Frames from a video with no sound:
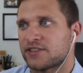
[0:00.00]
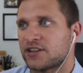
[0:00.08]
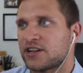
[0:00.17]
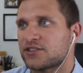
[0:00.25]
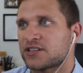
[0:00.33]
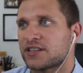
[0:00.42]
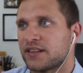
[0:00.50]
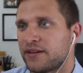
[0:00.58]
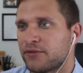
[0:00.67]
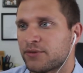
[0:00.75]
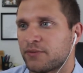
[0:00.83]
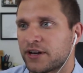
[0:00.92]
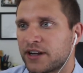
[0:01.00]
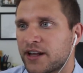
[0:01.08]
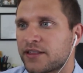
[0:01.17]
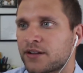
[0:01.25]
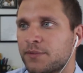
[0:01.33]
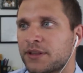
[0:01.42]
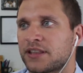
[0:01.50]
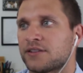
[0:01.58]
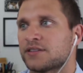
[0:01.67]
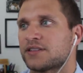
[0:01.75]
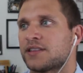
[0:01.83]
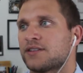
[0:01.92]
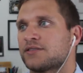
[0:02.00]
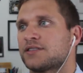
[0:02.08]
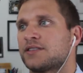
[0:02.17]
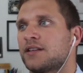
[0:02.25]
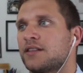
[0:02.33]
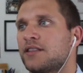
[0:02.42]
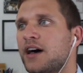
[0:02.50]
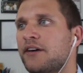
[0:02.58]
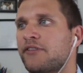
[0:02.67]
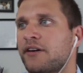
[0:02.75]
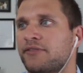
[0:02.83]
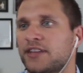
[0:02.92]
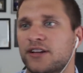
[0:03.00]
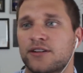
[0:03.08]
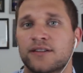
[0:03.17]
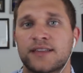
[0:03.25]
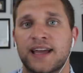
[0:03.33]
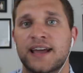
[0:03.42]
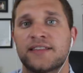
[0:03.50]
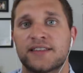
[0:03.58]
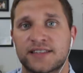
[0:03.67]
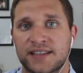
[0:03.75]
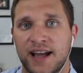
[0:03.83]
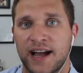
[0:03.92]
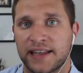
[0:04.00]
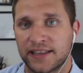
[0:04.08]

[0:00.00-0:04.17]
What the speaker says: They're not just in love with one another, but there's the love of the earth and the sky,